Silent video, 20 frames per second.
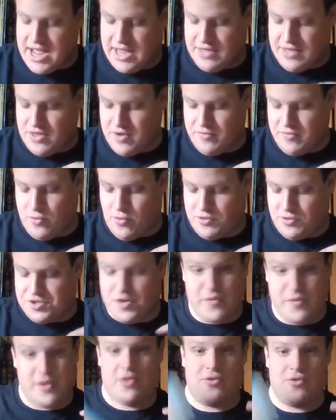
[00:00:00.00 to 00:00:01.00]
and of course
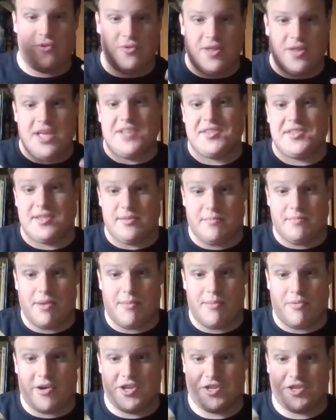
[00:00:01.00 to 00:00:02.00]
going through this in
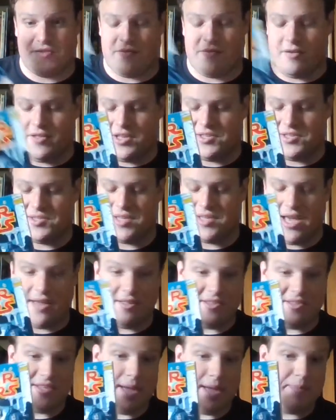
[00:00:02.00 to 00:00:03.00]
preparation for this
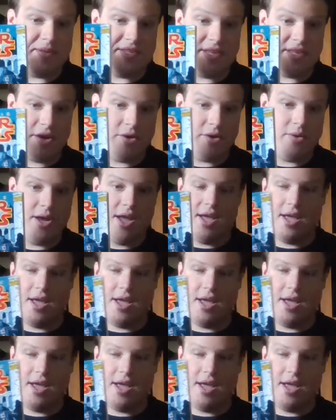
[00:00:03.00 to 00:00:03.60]
episode,